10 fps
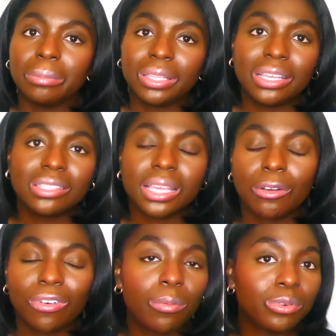things
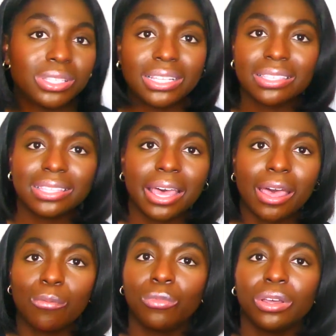that represents
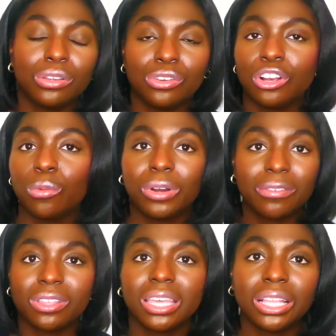them, you know,
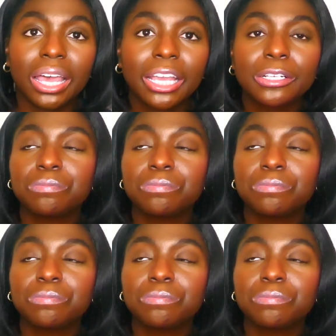whatever they like.